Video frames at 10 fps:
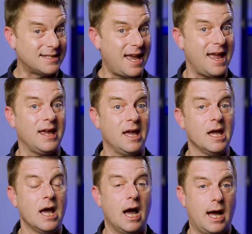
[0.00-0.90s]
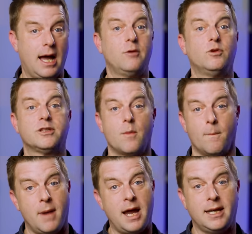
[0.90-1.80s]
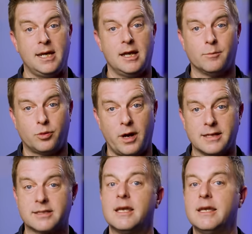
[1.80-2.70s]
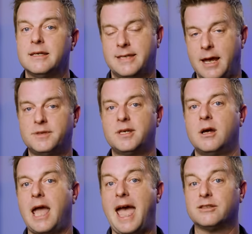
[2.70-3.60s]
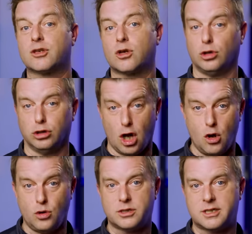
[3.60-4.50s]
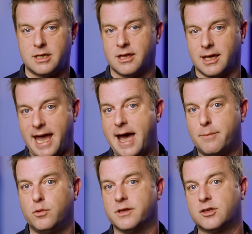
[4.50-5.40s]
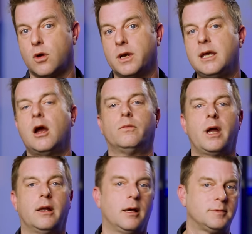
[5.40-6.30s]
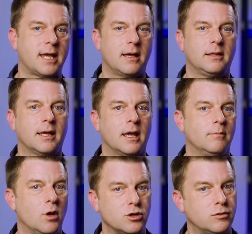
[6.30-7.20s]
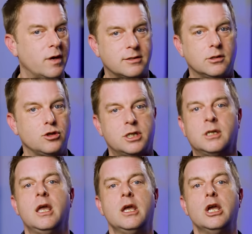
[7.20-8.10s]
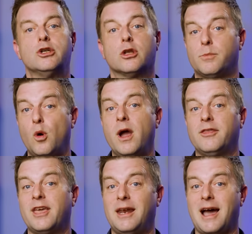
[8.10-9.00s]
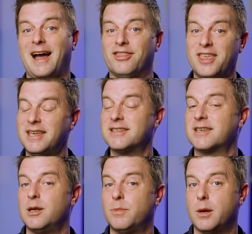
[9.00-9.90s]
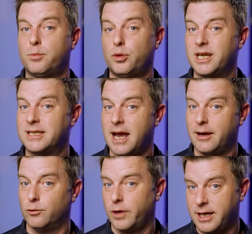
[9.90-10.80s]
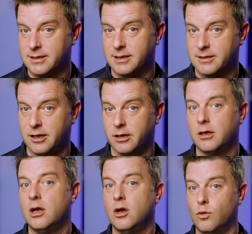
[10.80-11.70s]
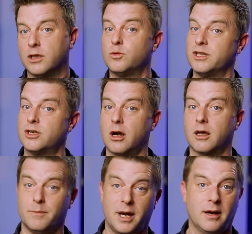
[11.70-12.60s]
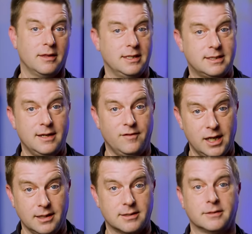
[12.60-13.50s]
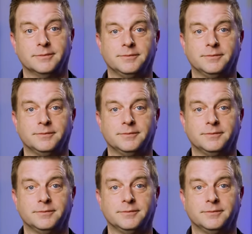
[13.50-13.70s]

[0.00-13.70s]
say, I was mighty impressed. Samsung has closed the gap with Sony around upscaling and motion resolution to the point that I think it's gonna be a pretty tight race this year once we start comparing these TVs.